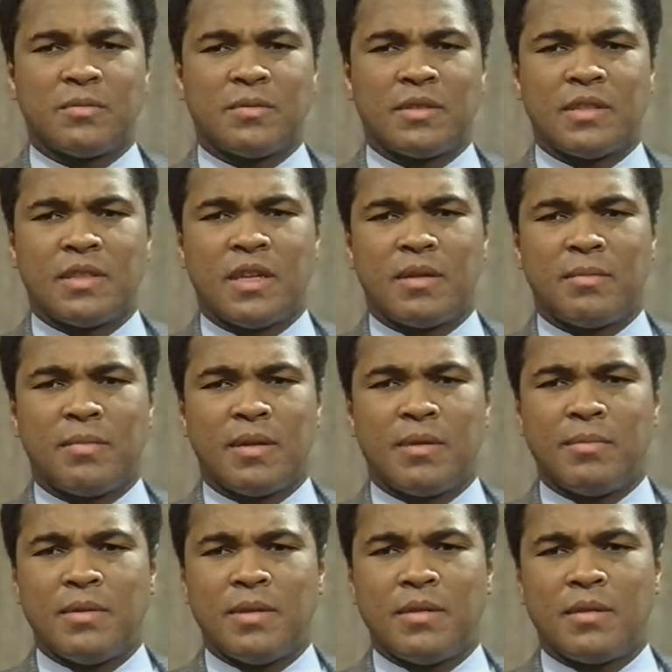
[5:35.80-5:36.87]
but not a
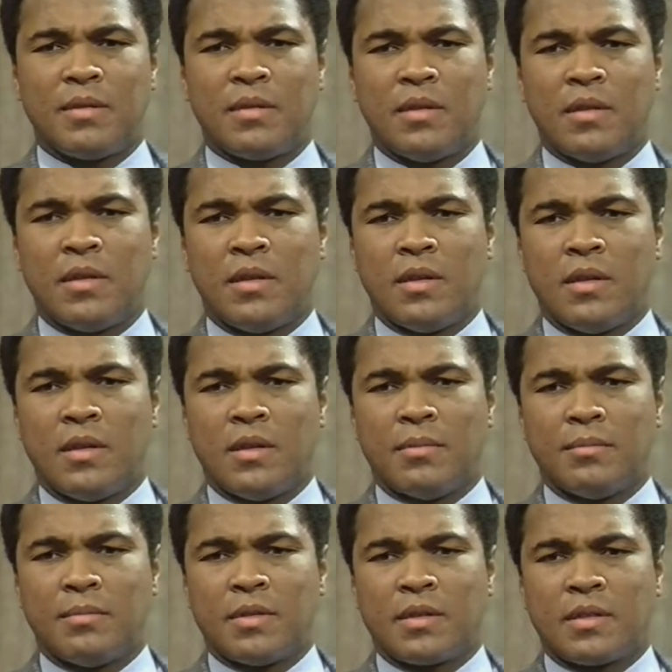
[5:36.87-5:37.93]
bad beating.
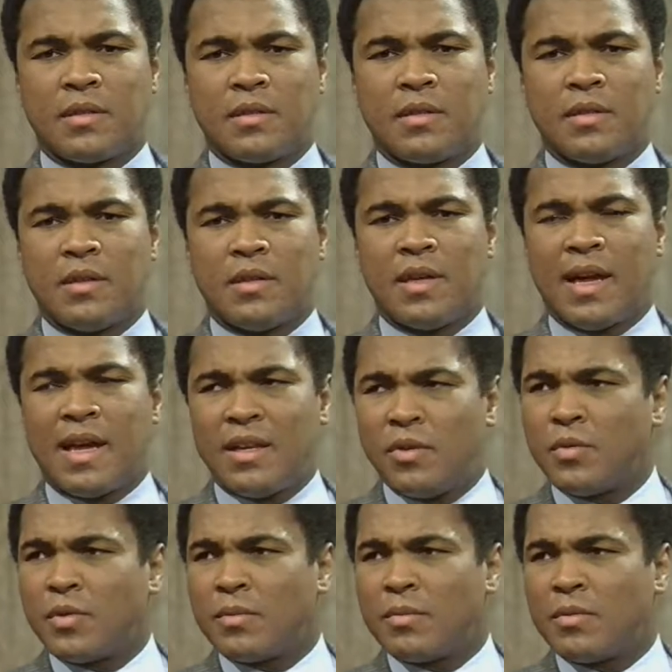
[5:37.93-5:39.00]
But I
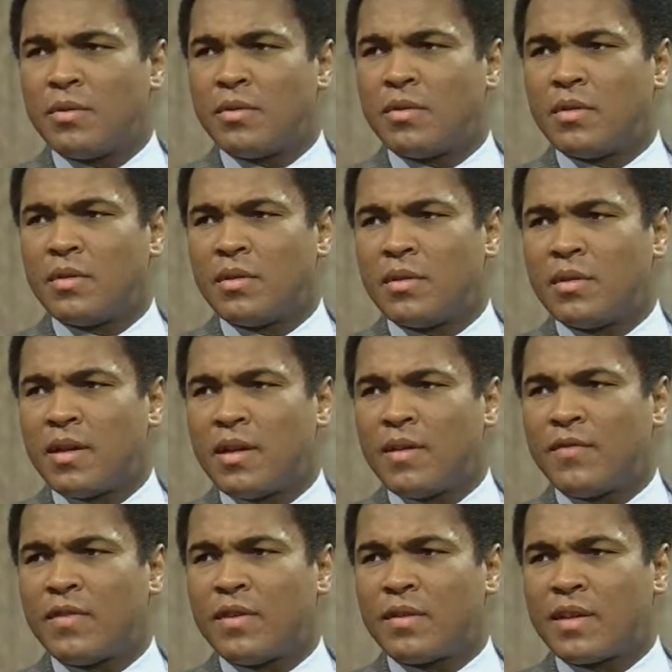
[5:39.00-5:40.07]
know what I'm doing.
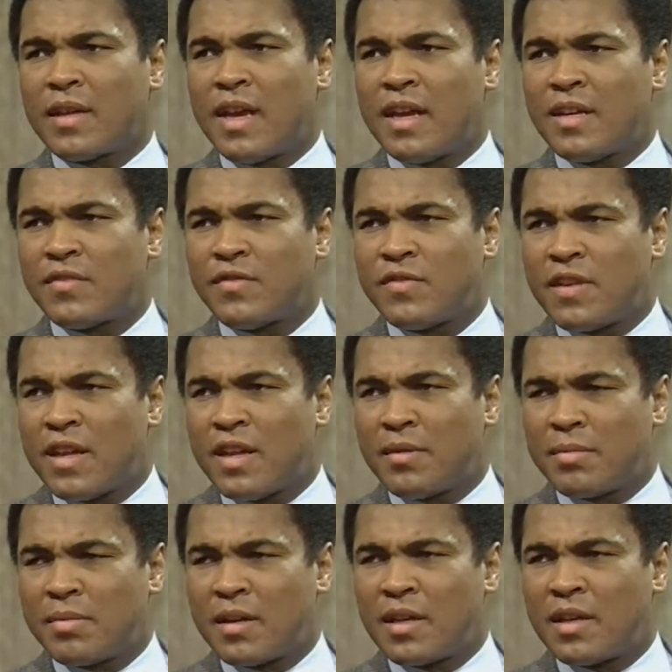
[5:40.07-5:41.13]
If a guy's flying a
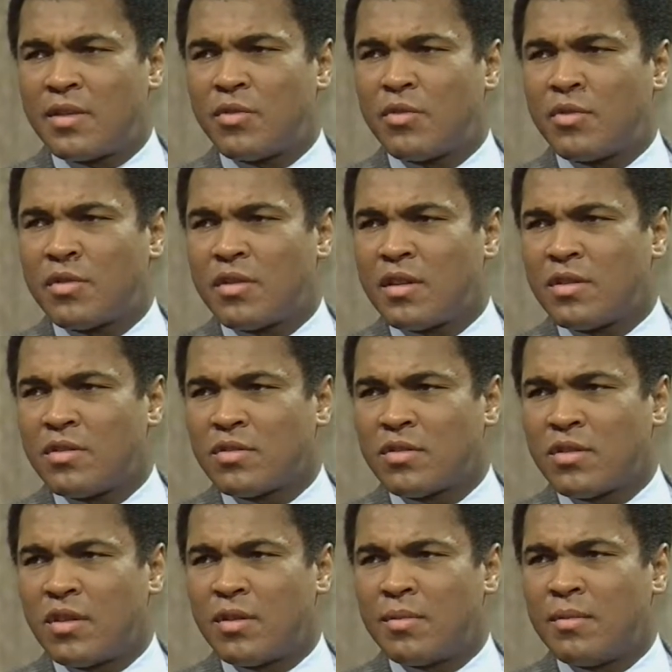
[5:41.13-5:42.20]
plane through a
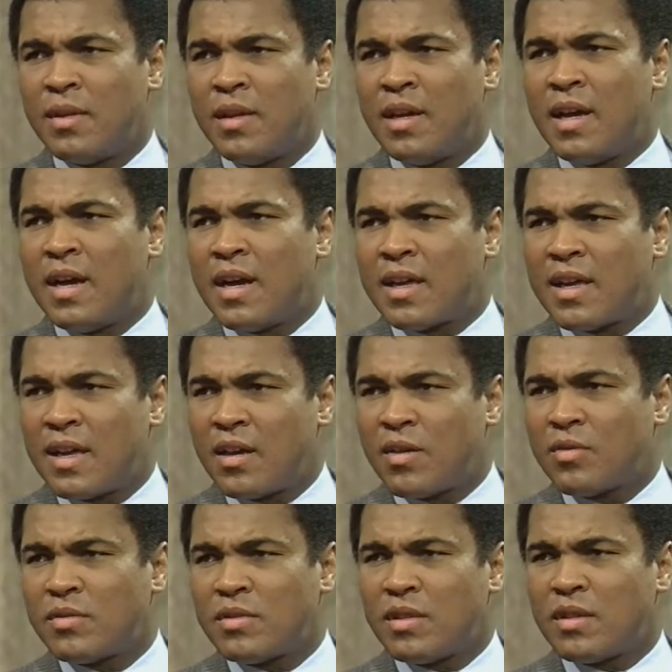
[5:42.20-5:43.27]
thunderstorm, I can't
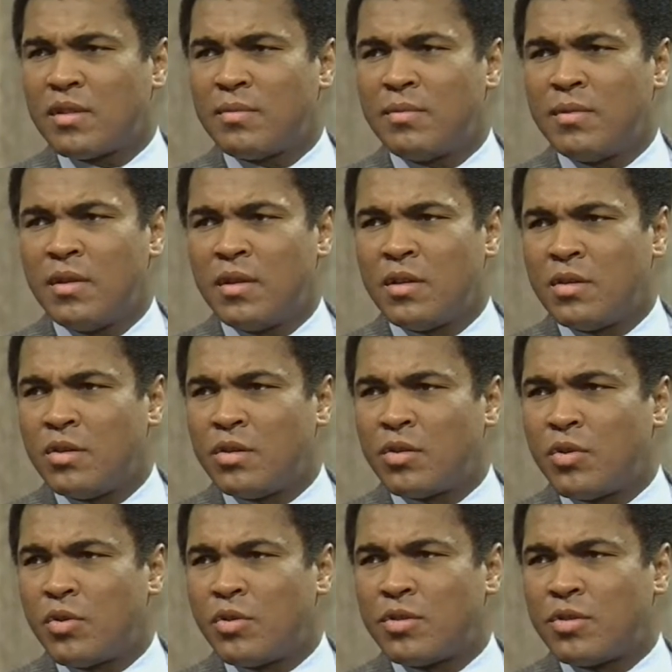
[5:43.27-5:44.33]
go tell him, look,
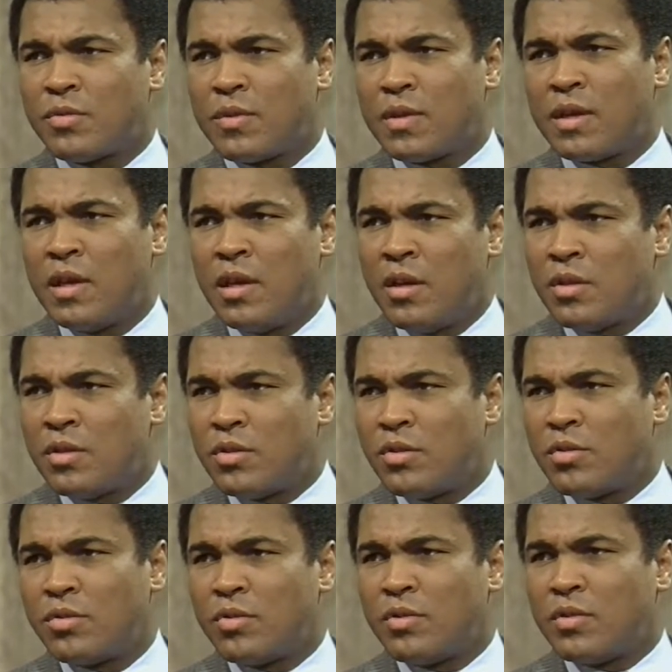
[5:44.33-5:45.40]
go this way.
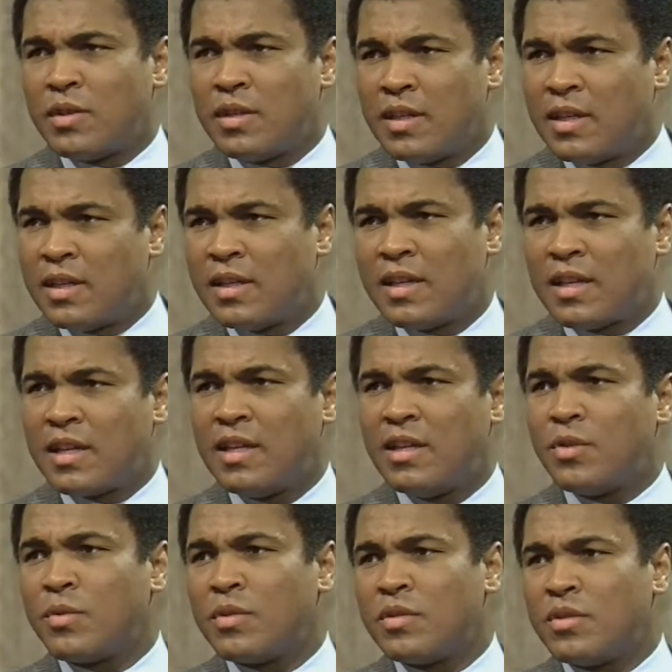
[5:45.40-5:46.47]
Don't do it. Now, he
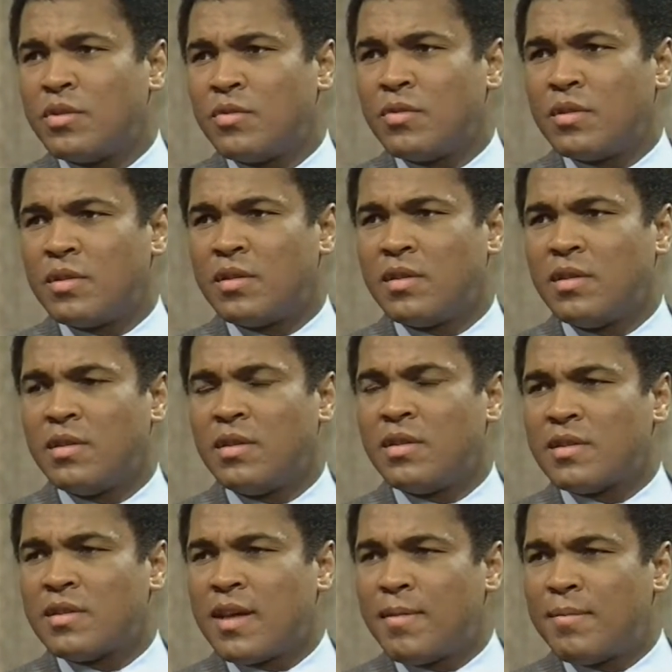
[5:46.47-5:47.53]
knows what he's doing.
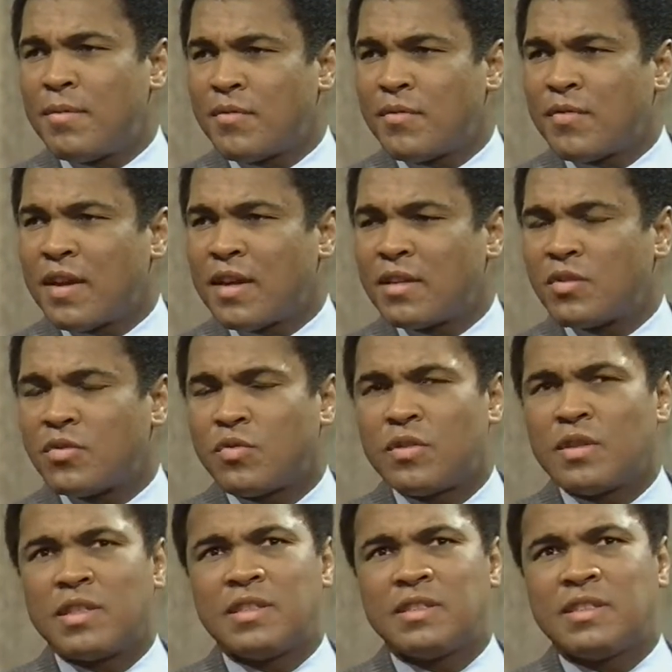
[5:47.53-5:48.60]
So I've been fighting
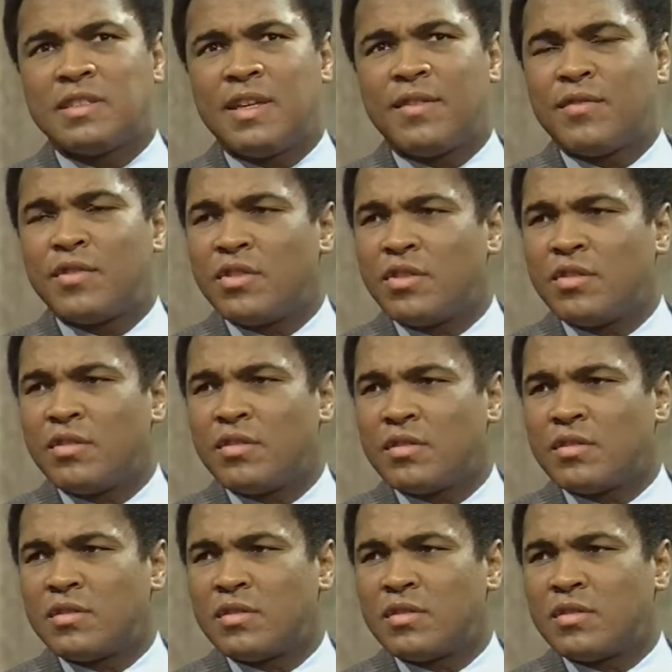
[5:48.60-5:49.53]
27 years.